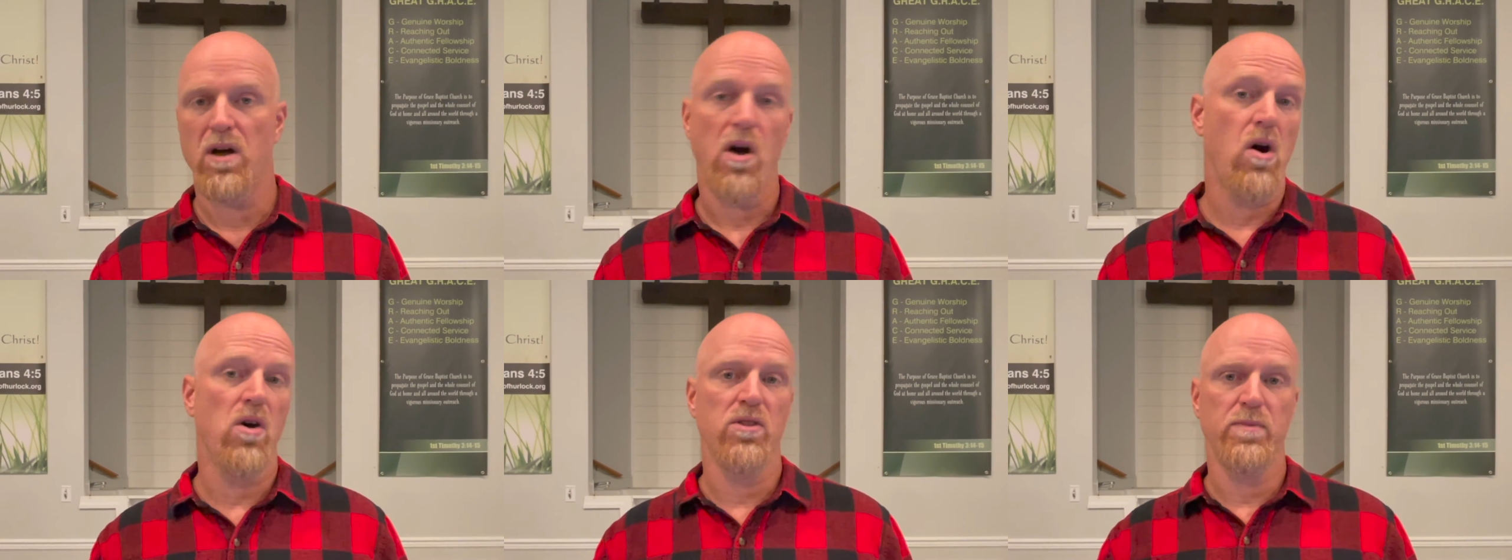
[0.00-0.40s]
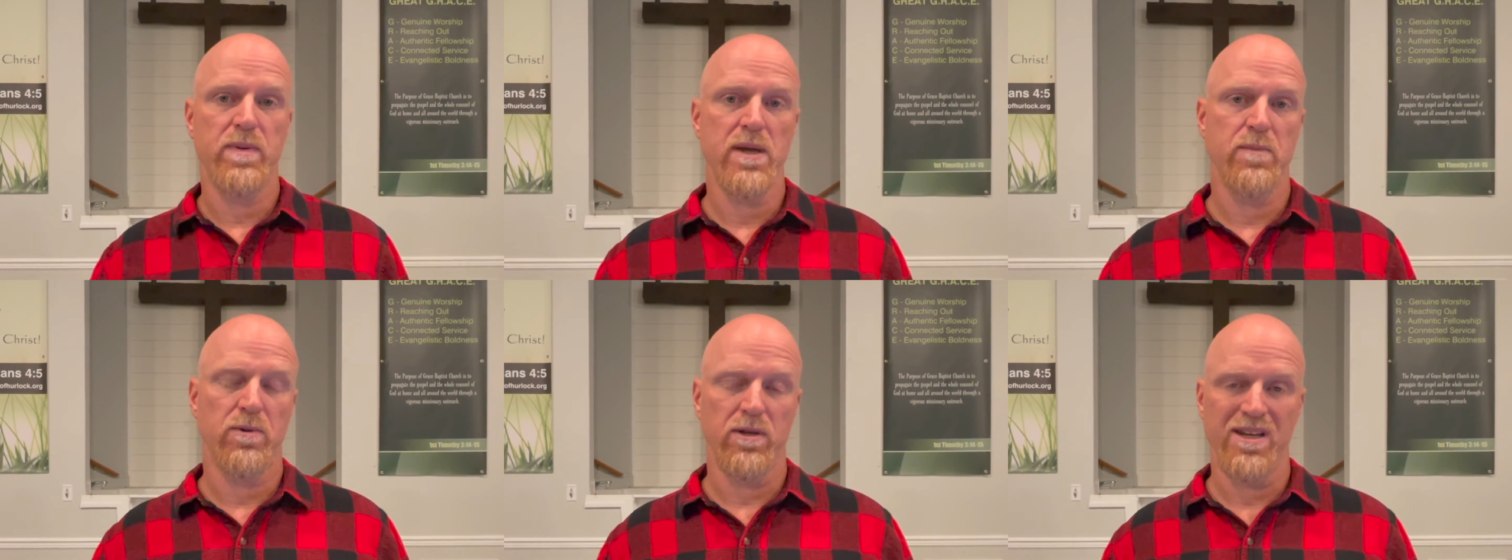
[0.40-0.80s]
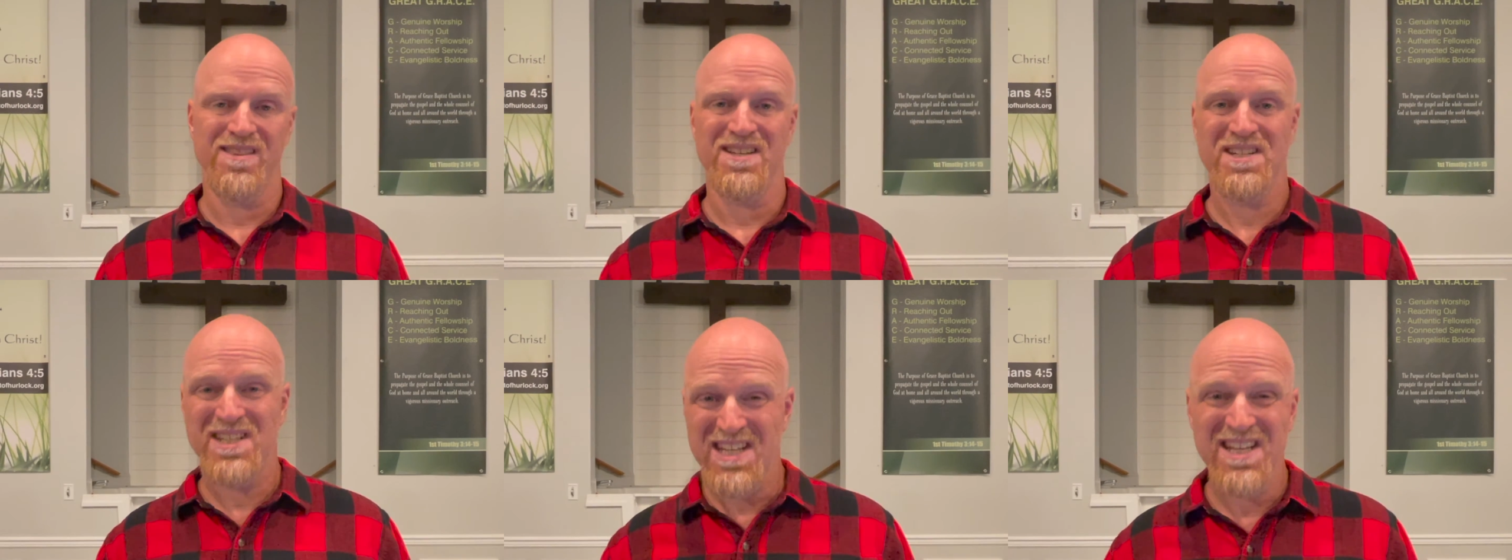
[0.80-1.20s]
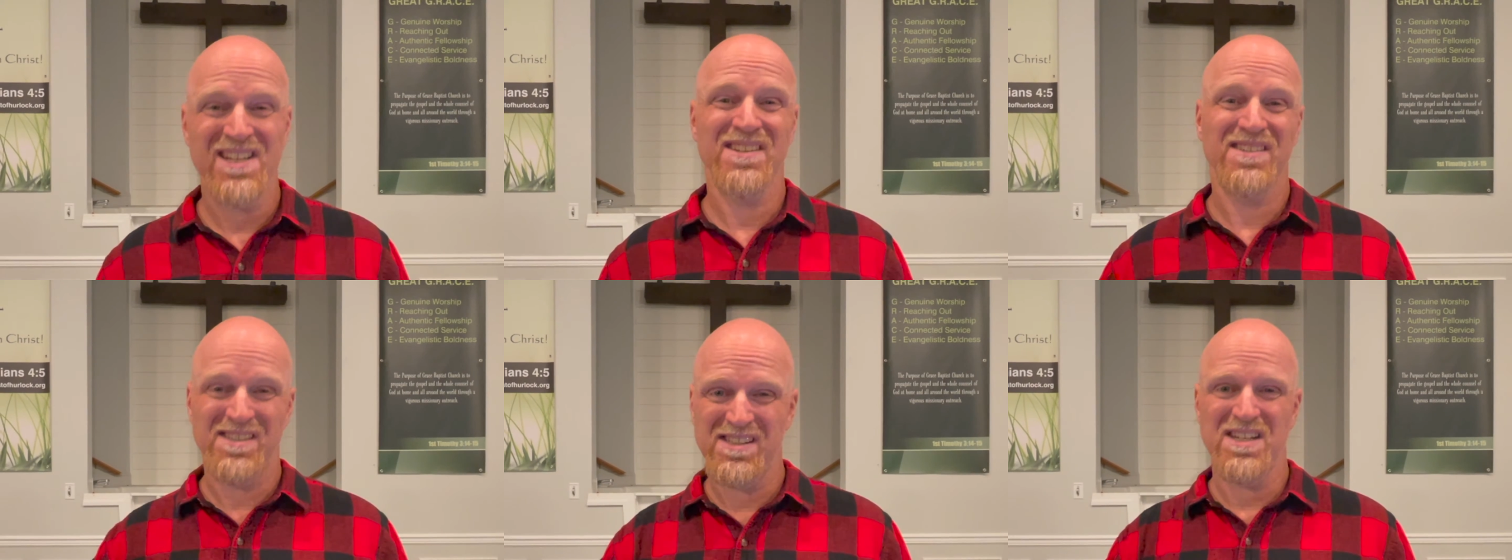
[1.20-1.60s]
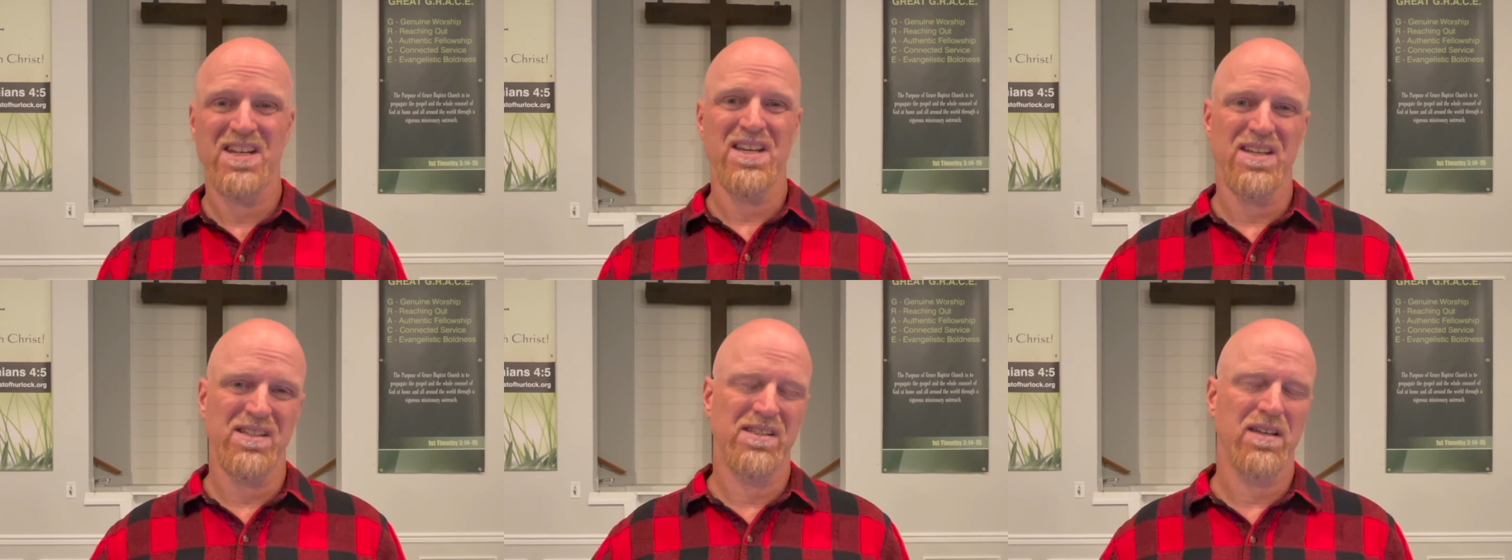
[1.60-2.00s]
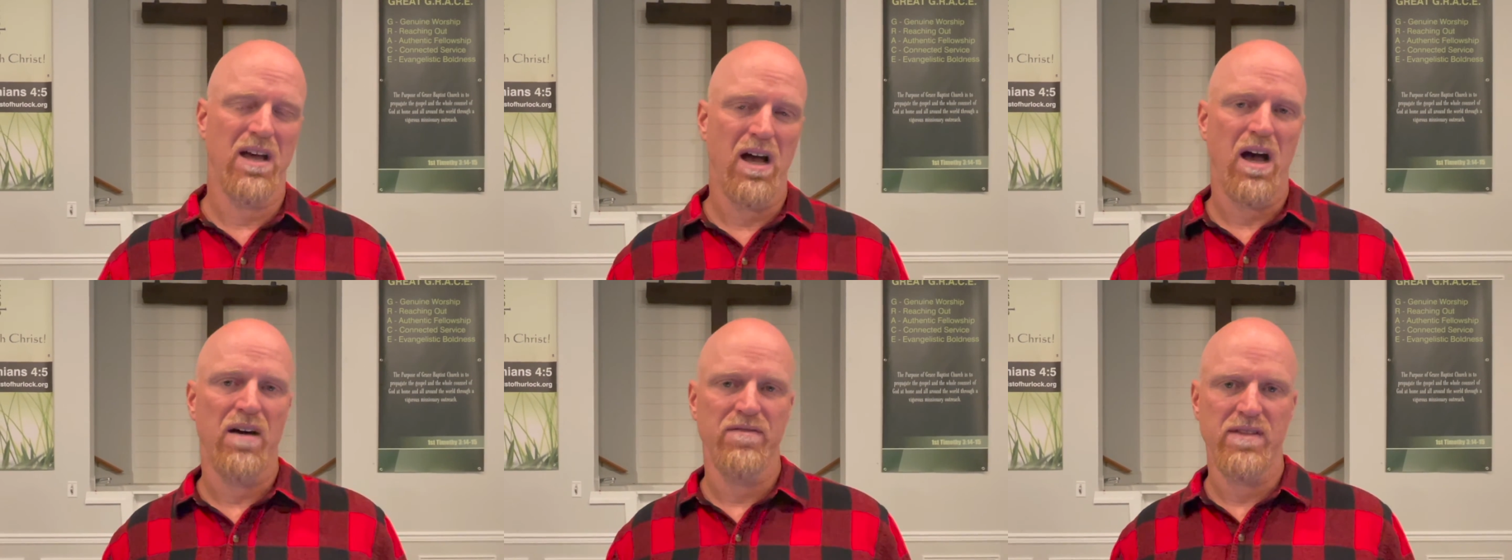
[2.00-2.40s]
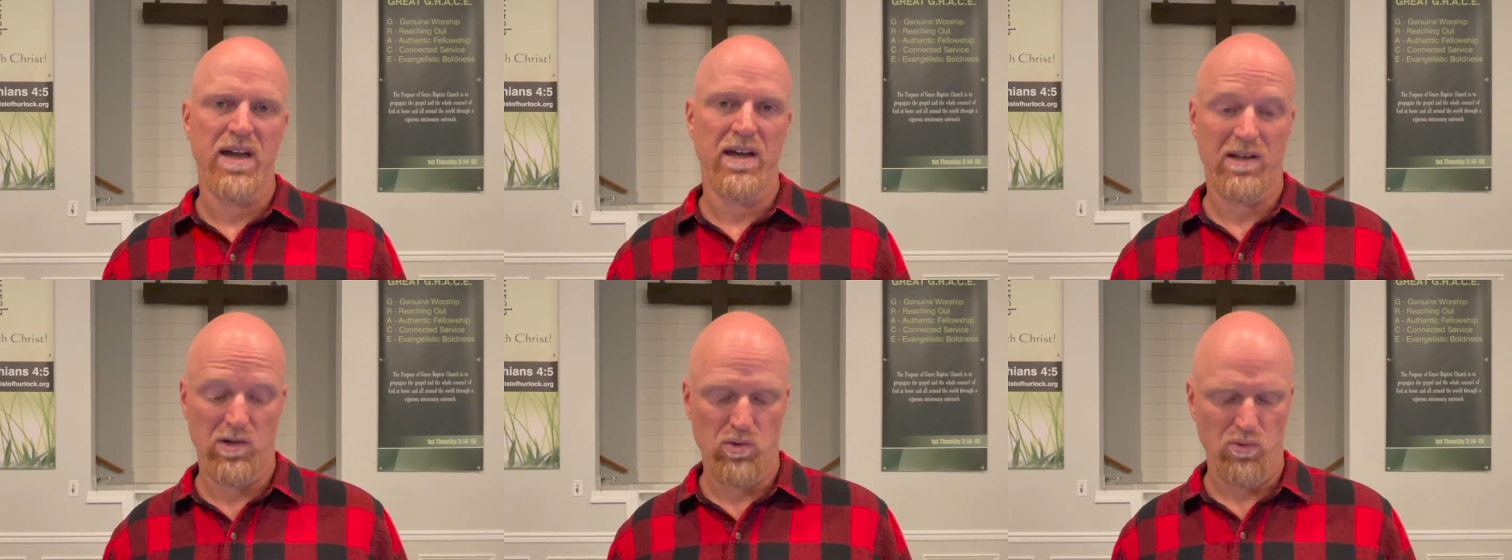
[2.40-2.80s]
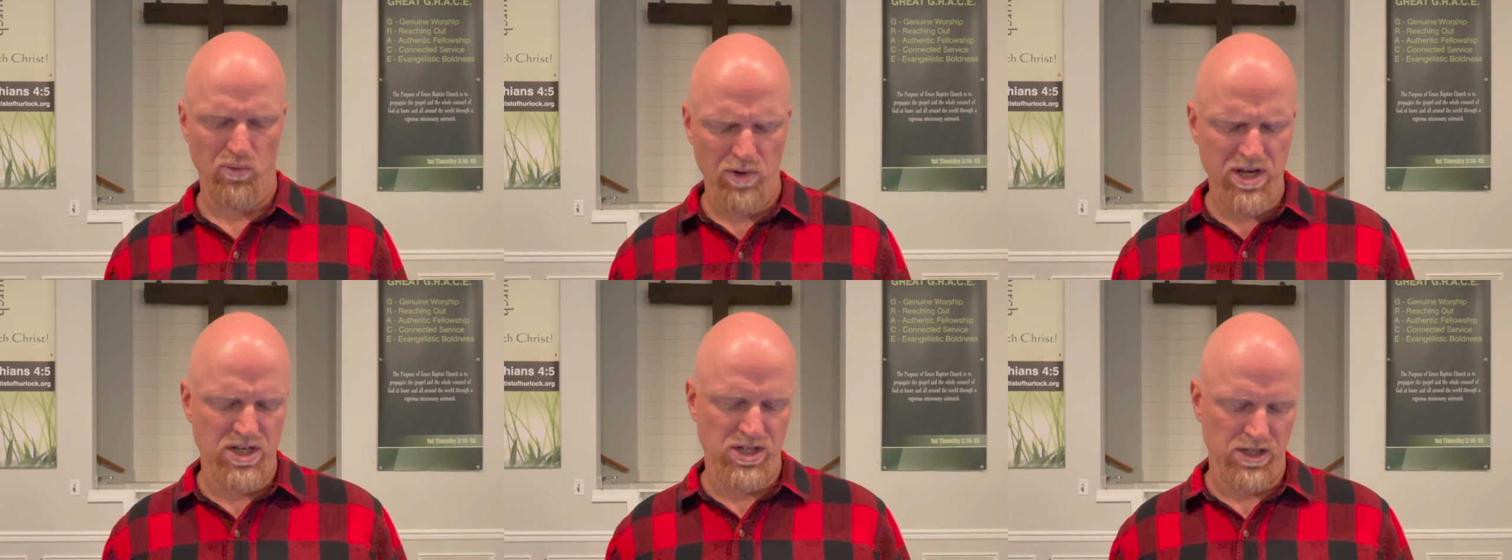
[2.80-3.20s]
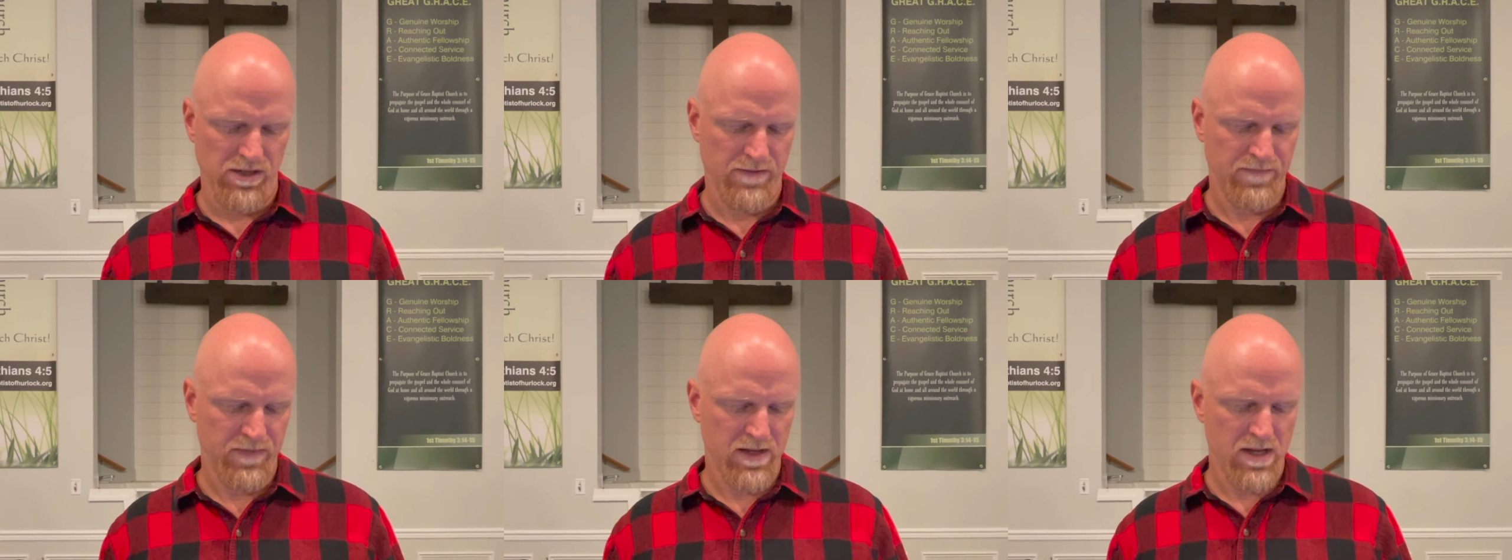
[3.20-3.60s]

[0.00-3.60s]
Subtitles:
all the people in the 10 cities of that region.